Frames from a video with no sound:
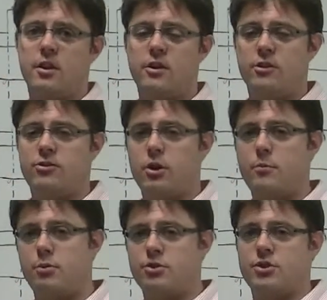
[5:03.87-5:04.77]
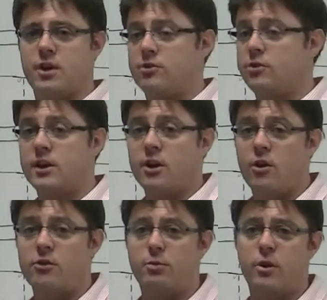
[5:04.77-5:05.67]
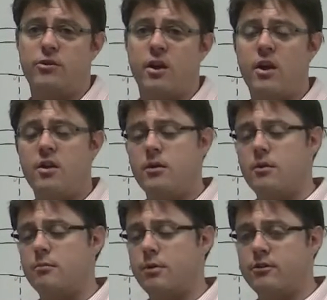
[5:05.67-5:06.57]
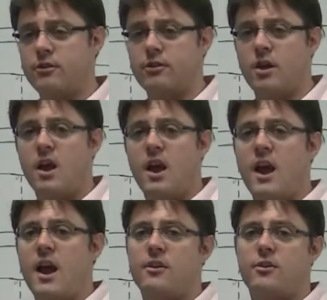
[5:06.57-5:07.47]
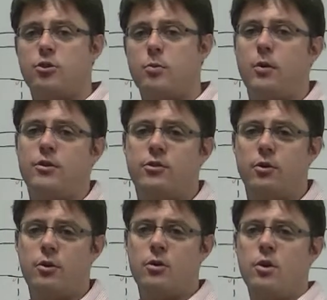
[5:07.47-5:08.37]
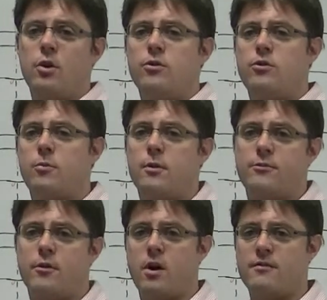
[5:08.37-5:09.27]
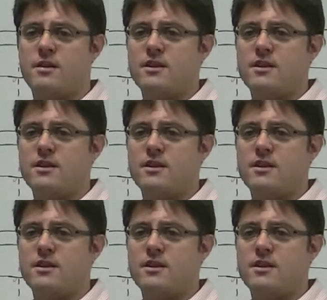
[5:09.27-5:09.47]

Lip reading: So trying to push a 2 GHz processor out to 2.2, 2.5,